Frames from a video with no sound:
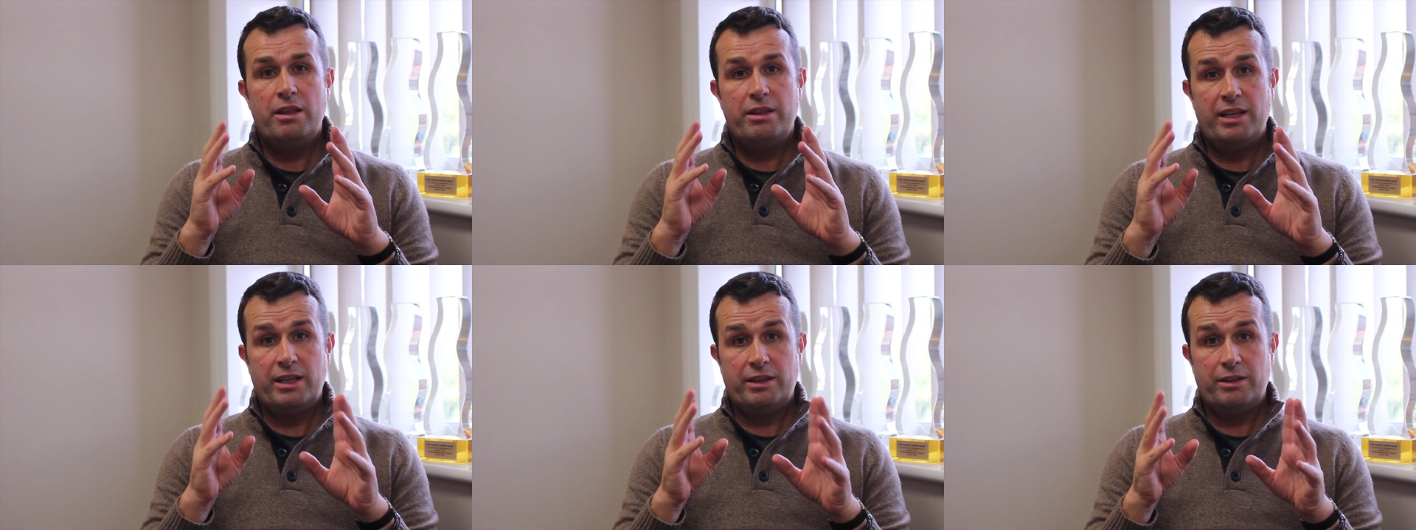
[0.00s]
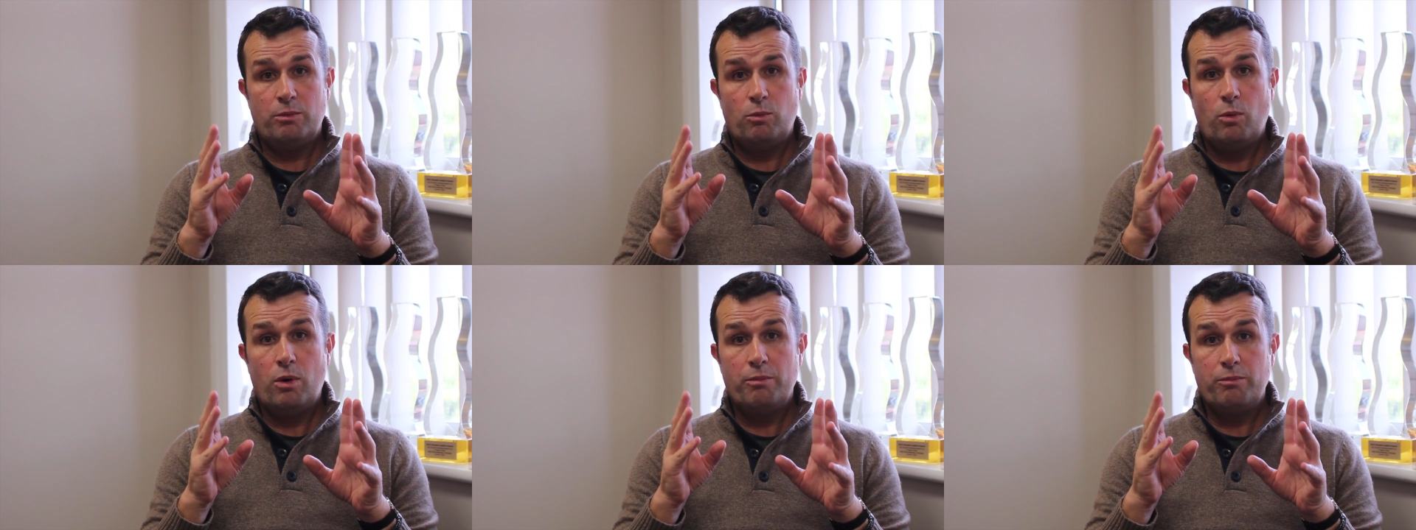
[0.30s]
then
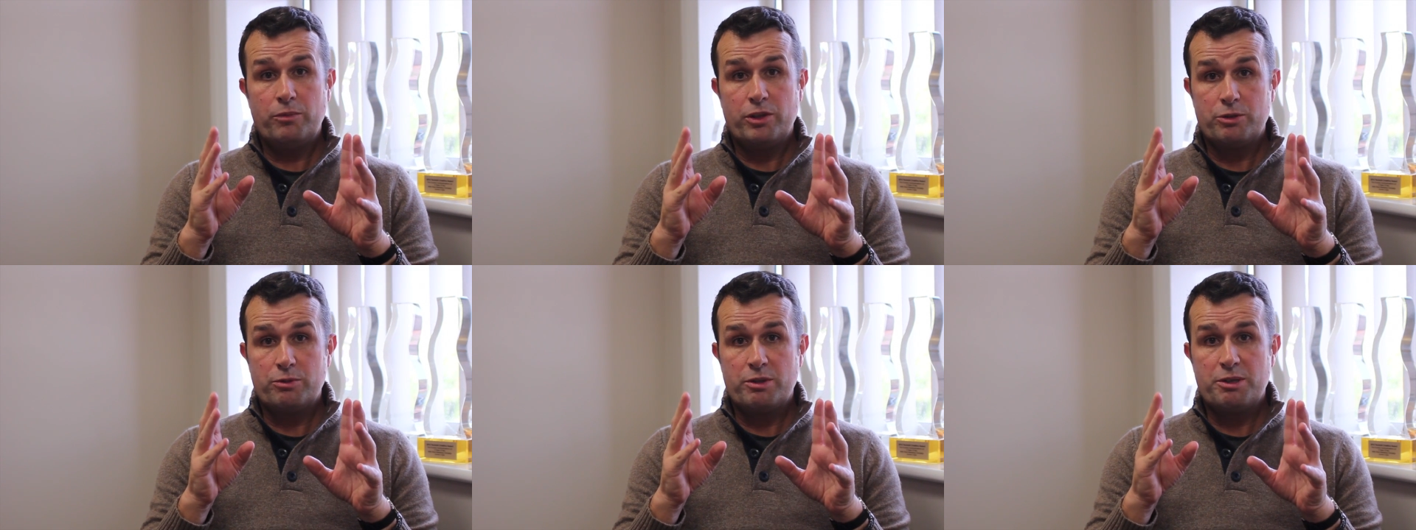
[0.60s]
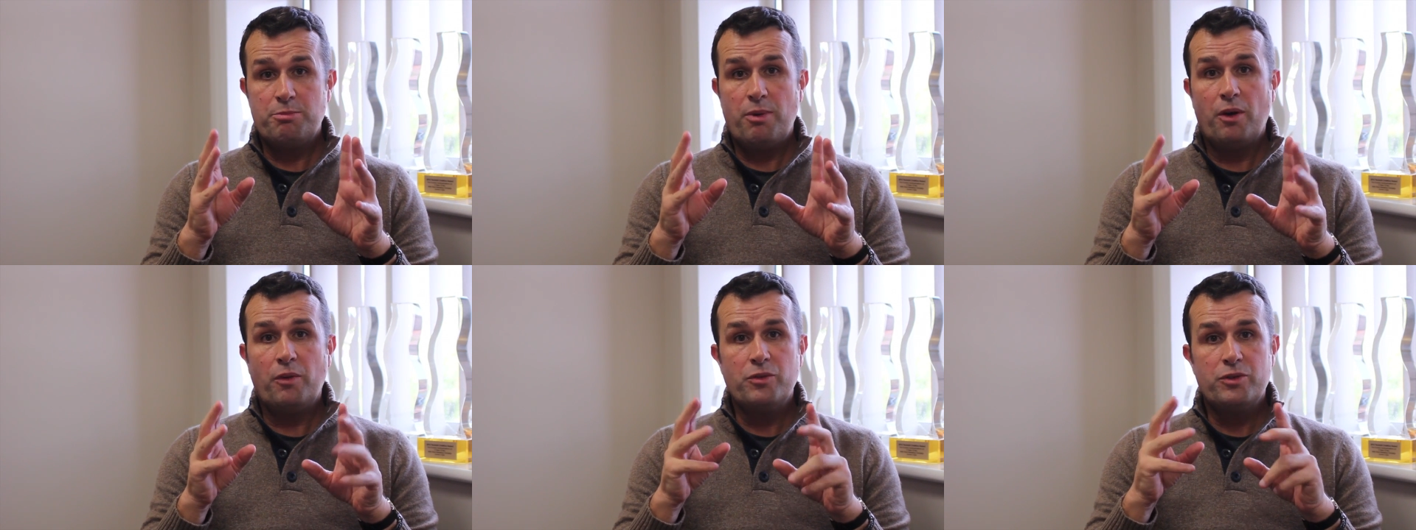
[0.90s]
the one that's
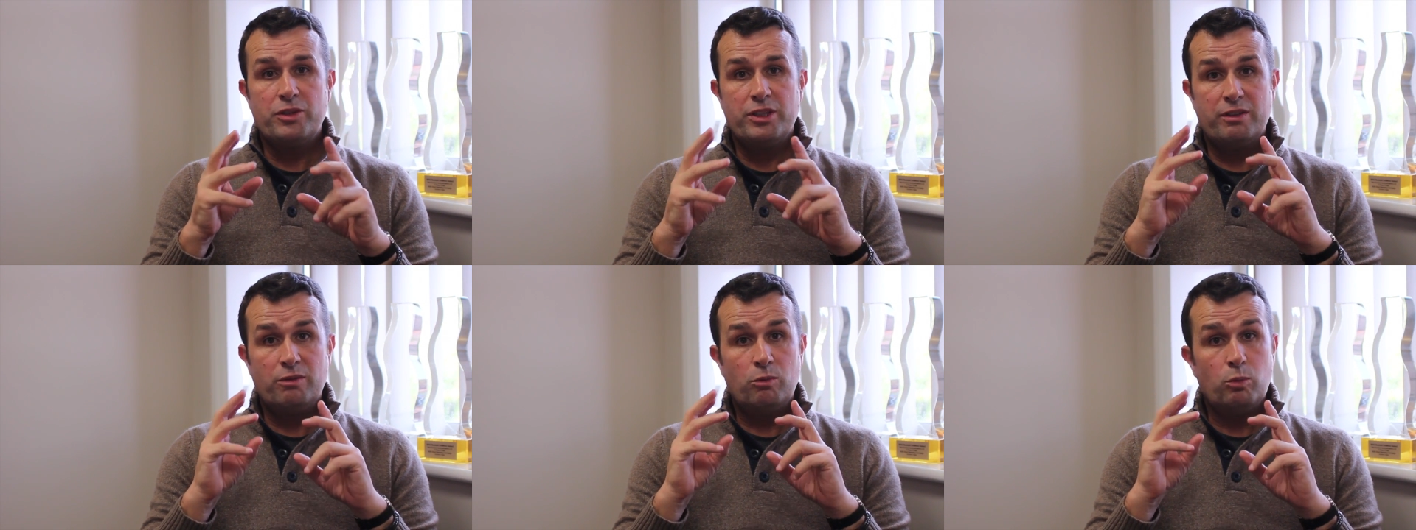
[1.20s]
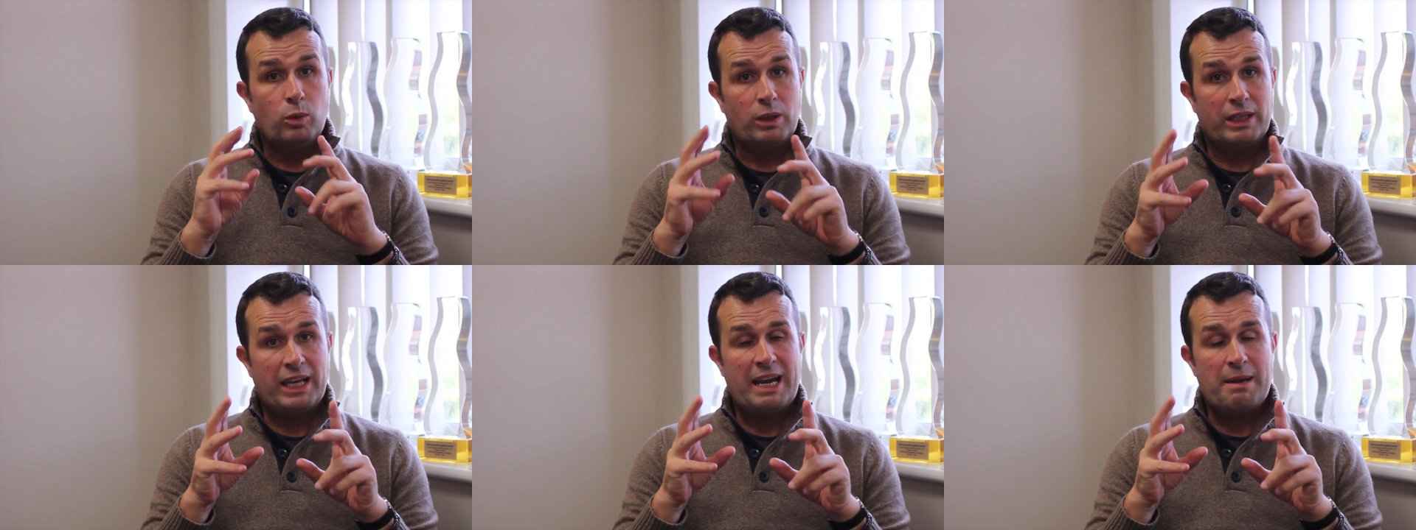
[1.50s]

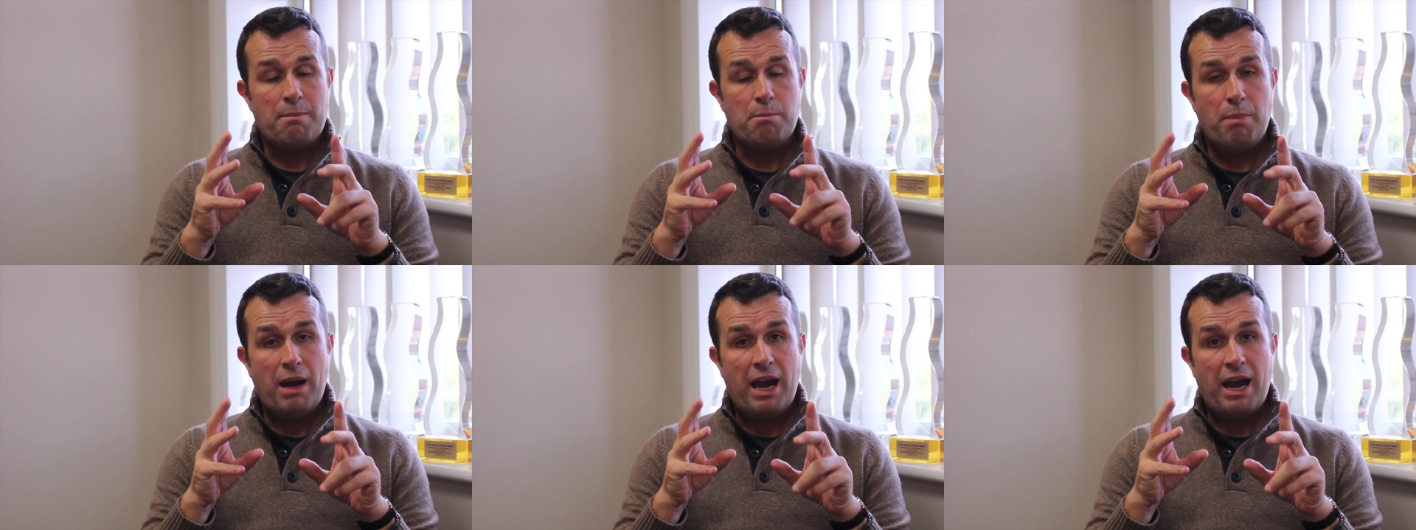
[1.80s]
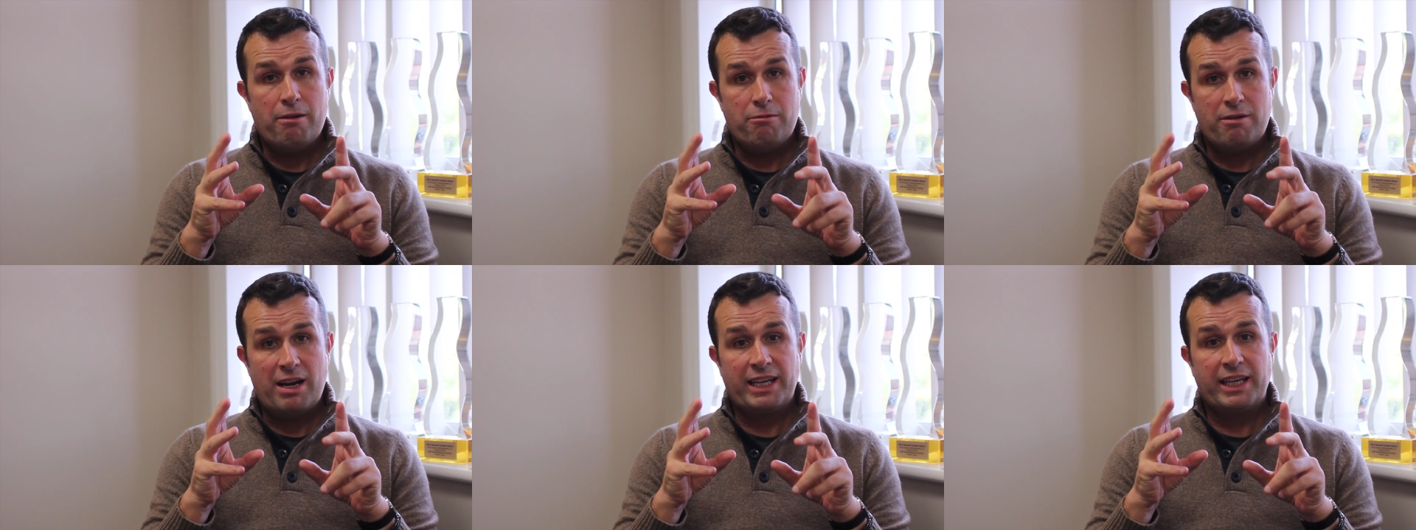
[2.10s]
responsive will gain
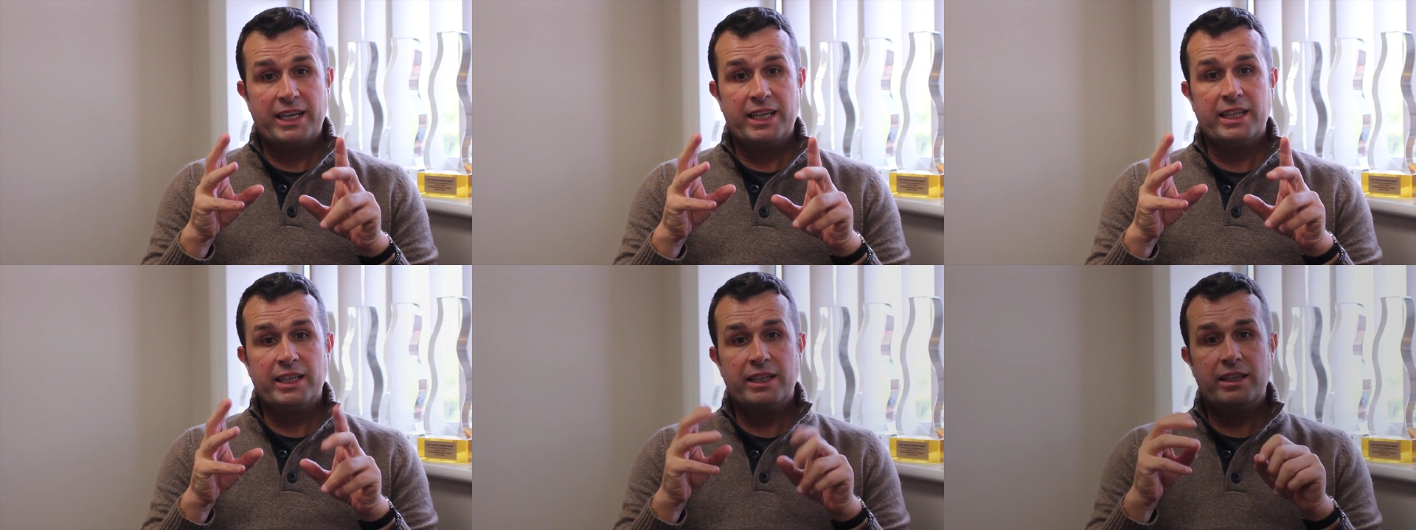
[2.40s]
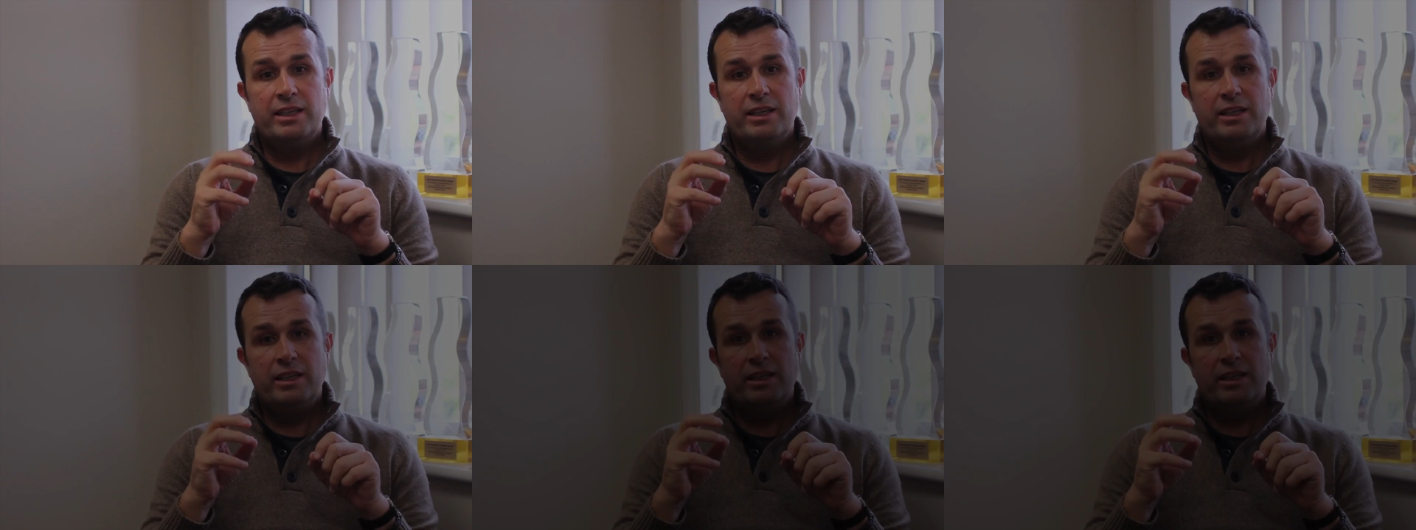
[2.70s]
better ranking.